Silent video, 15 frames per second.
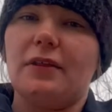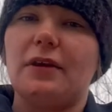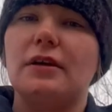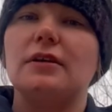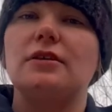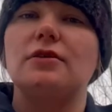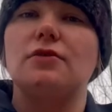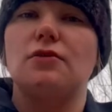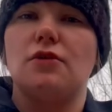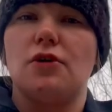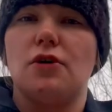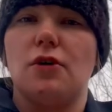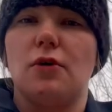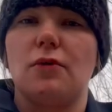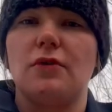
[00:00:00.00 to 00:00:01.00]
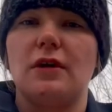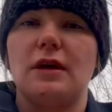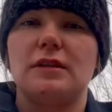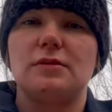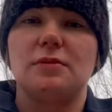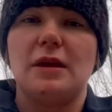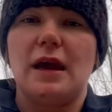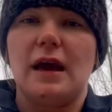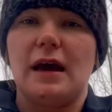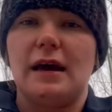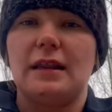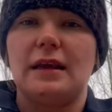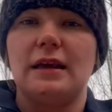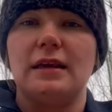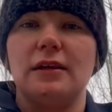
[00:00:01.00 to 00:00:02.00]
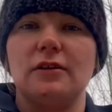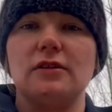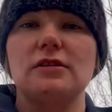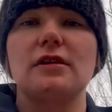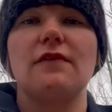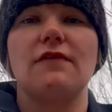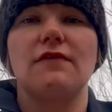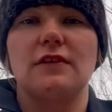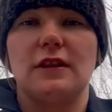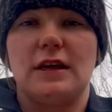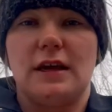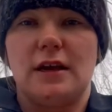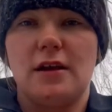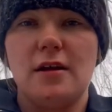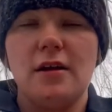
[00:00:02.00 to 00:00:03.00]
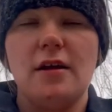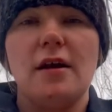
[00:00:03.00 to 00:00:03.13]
that you know that we had a gilt flare.